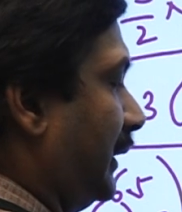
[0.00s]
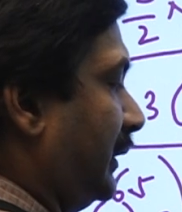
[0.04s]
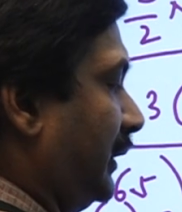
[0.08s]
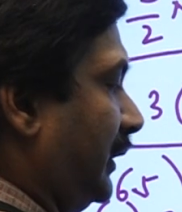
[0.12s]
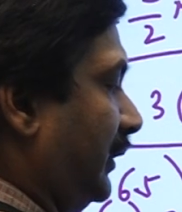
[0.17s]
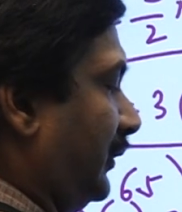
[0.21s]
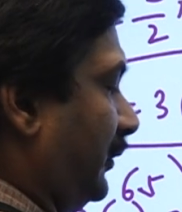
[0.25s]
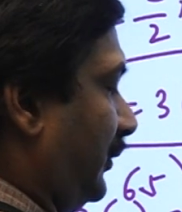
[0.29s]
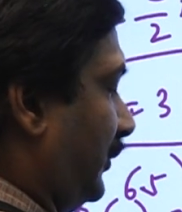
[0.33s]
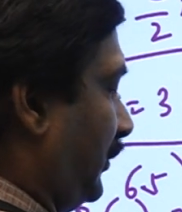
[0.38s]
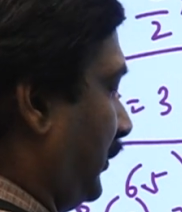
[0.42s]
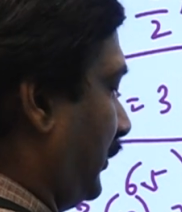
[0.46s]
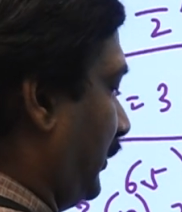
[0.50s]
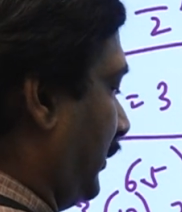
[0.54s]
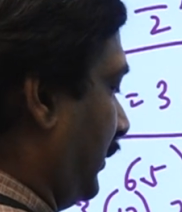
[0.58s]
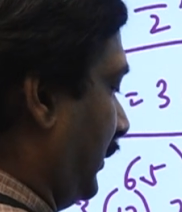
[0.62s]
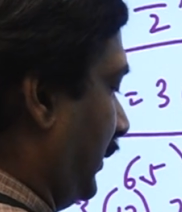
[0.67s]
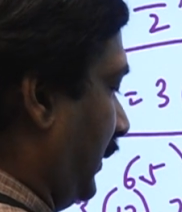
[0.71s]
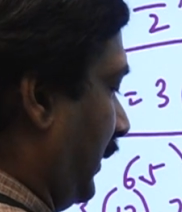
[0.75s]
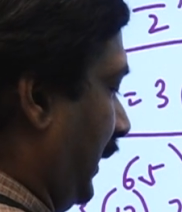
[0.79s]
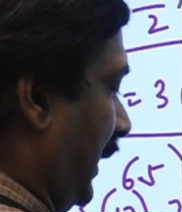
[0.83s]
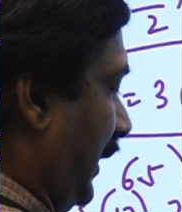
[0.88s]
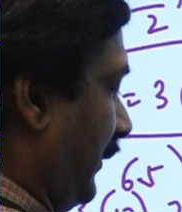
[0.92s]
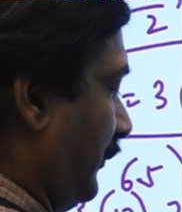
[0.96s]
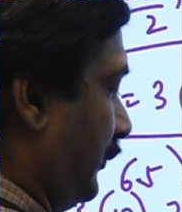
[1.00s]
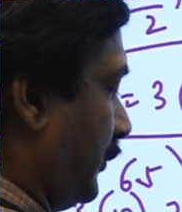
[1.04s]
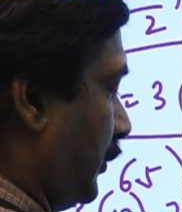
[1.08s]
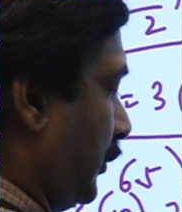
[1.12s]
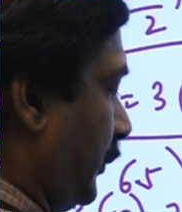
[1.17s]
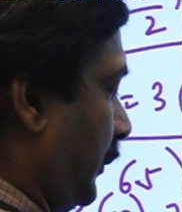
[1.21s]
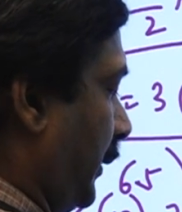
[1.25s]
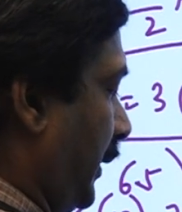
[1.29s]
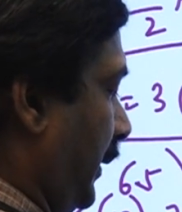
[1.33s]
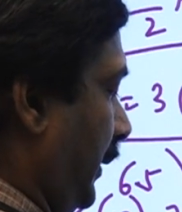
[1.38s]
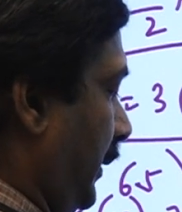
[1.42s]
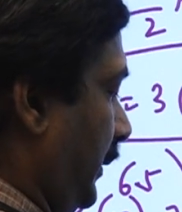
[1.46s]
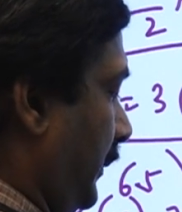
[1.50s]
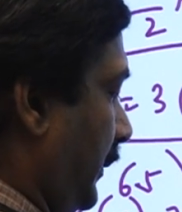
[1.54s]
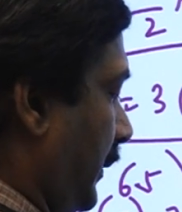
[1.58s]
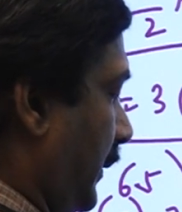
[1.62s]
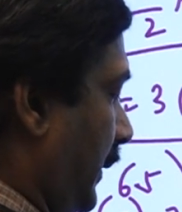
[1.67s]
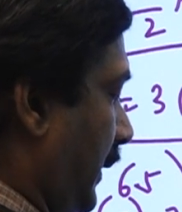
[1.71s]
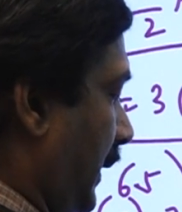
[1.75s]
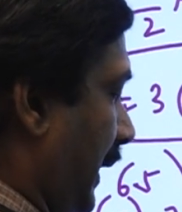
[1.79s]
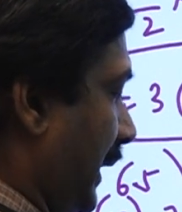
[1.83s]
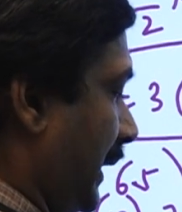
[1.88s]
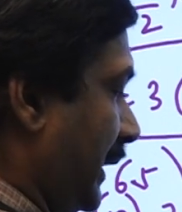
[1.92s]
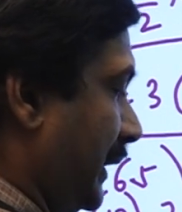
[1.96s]
this f to be
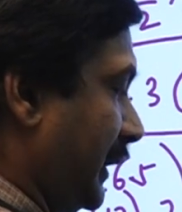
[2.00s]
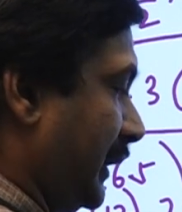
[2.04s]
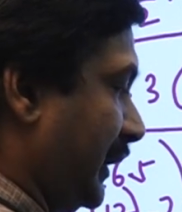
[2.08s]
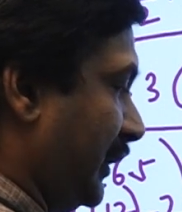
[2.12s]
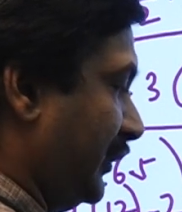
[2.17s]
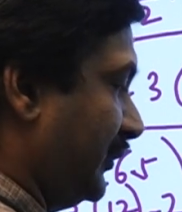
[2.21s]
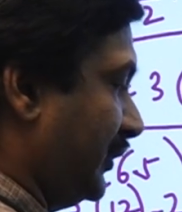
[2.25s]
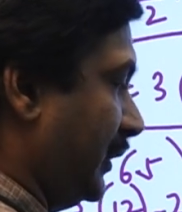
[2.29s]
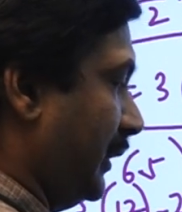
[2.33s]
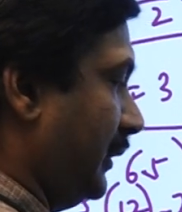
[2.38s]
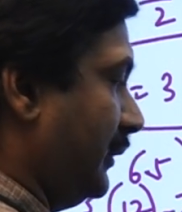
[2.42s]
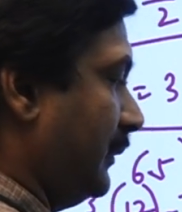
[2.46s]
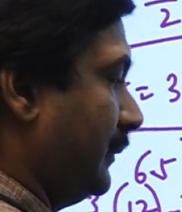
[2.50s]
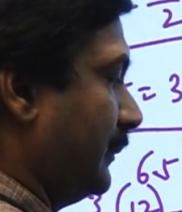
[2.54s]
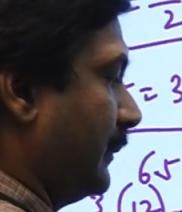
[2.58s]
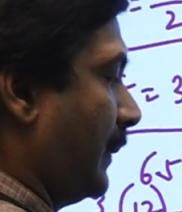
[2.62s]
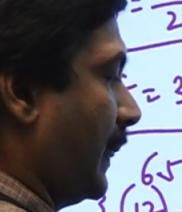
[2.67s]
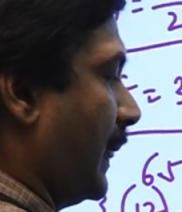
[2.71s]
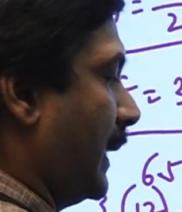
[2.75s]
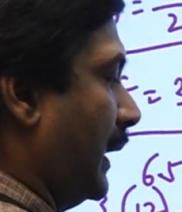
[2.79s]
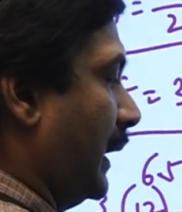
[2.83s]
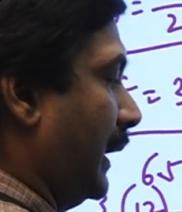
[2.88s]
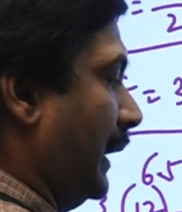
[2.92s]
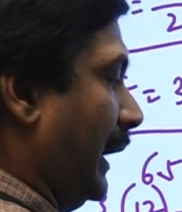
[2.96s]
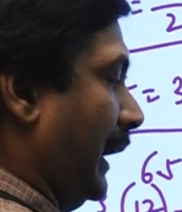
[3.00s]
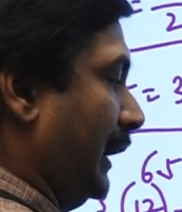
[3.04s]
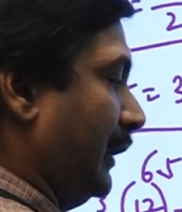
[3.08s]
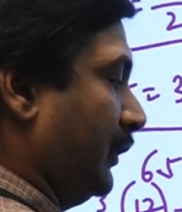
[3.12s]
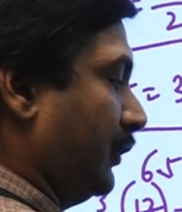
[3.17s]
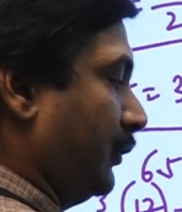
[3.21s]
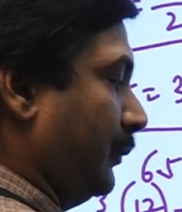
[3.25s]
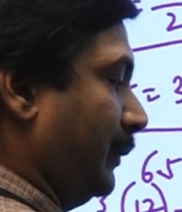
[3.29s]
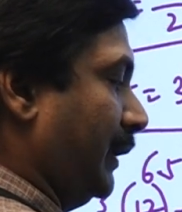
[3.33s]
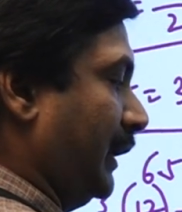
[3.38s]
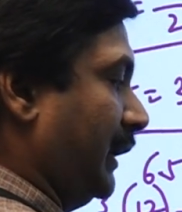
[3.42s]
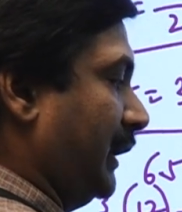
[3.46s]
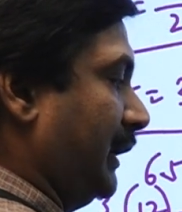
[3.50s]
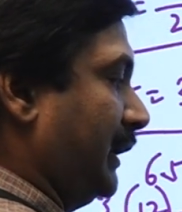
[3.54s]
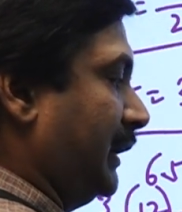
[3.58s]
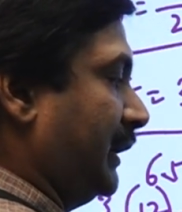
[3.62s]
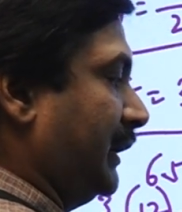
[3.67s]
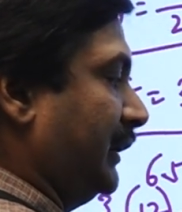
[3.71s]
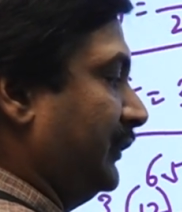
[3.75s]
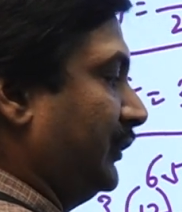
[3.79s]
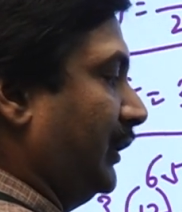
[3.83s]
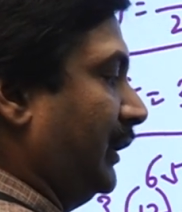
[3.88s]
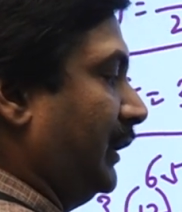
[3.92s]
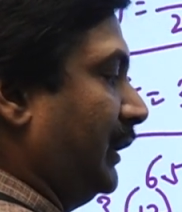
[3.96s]
an integer, n to be an
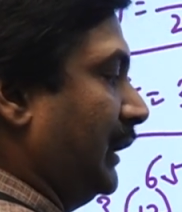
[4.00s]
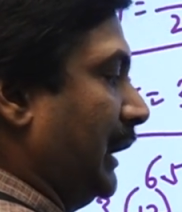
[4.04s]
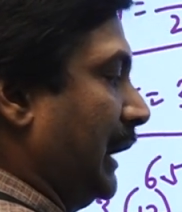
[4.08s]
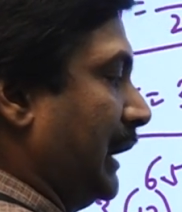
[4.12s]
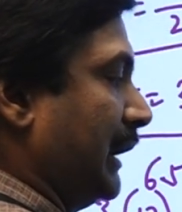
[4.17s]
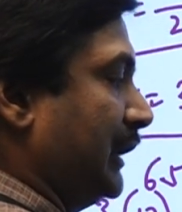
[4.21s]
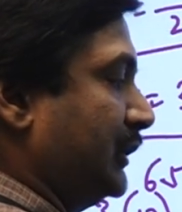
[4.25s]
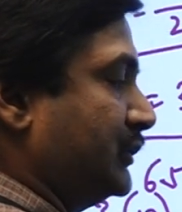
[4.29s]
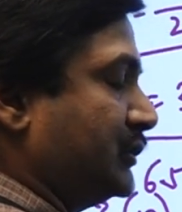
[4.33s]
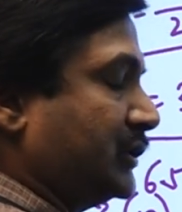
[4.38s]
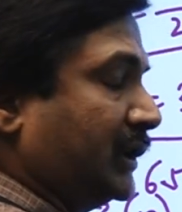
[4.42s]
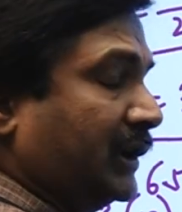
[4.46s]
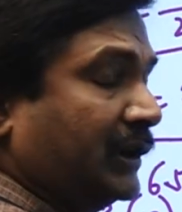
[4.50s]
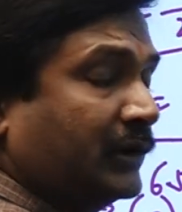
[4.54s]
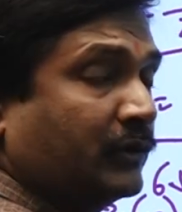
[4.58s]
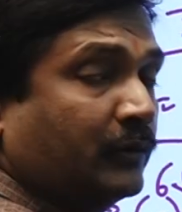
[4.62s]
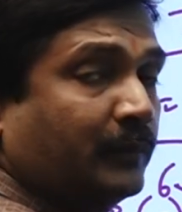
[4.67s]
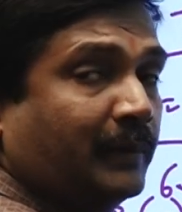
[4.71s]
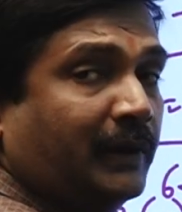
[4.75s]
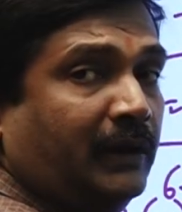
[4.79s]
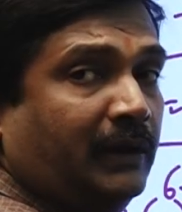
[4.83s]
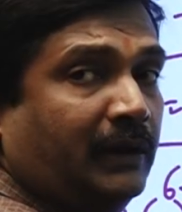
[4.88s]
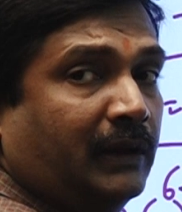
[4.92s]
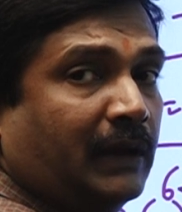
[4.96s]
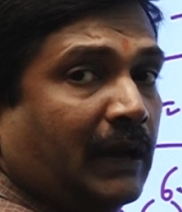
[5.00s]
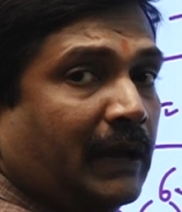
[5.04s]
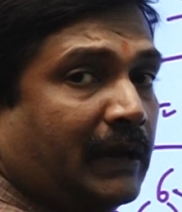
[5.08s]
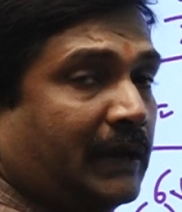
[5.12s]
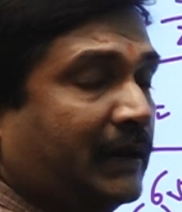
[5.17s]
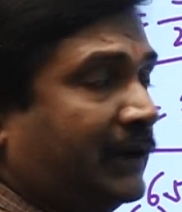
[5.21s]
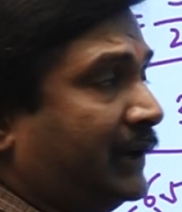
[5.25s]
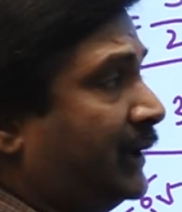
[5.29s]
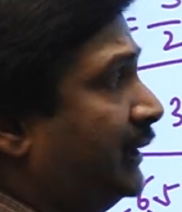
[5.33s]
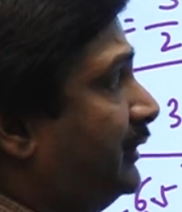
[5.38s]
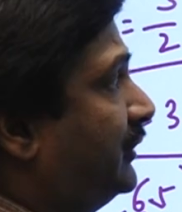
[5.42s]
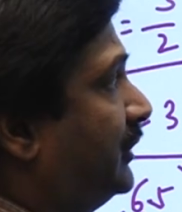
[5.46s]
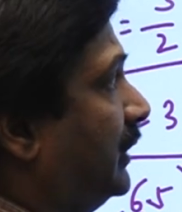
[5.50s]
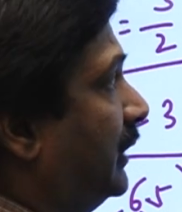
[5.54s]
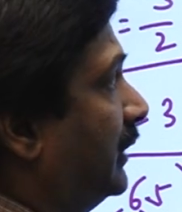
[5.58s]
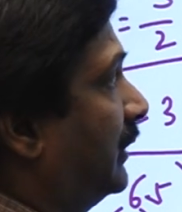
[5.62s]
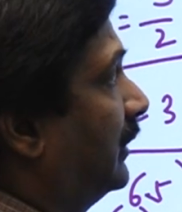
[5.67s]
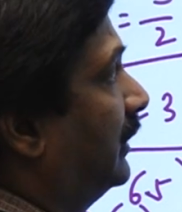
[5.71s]
integer and j to be an integer.